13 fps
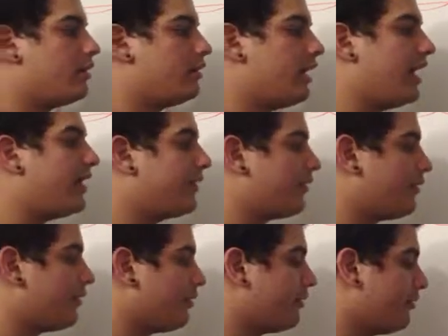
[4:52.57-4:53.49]
let's
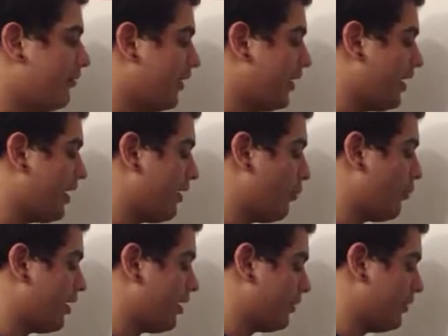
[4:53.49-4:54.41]
figure out
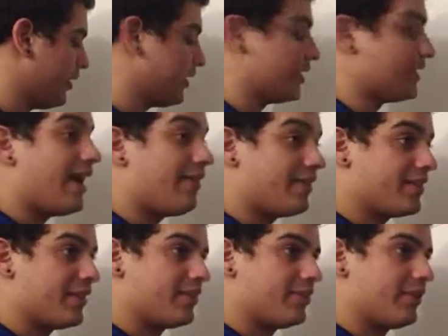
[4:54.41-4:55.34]
what it releases. Obviously,
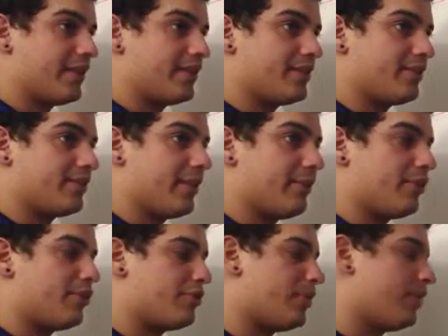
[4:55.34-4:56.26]
it doesn't release those
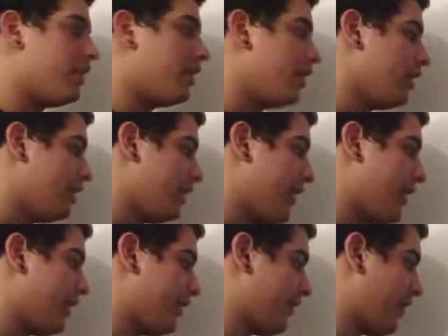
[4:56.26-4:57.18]
chemicals now
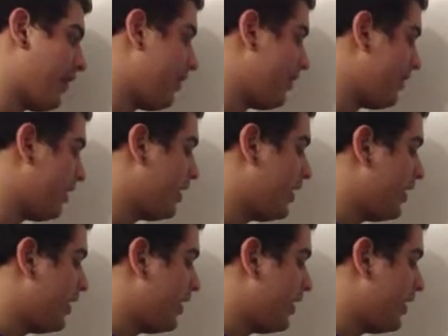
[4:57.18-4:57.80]
that it's not healthy.